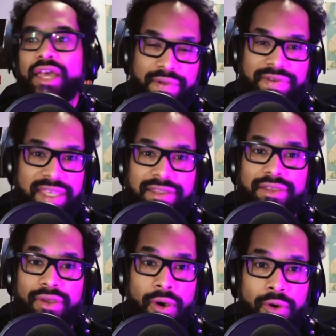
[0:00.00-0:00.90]
We've seen
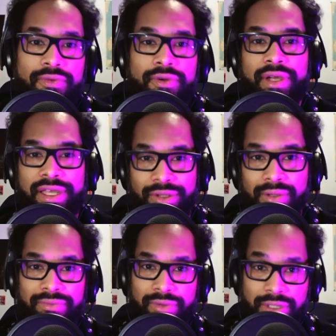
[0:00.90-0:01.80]
this over and
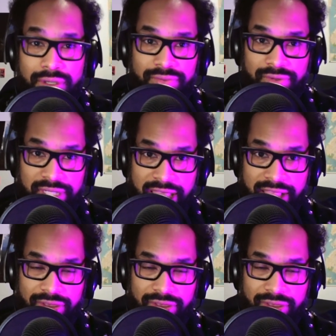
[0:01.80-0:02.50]
over and over again.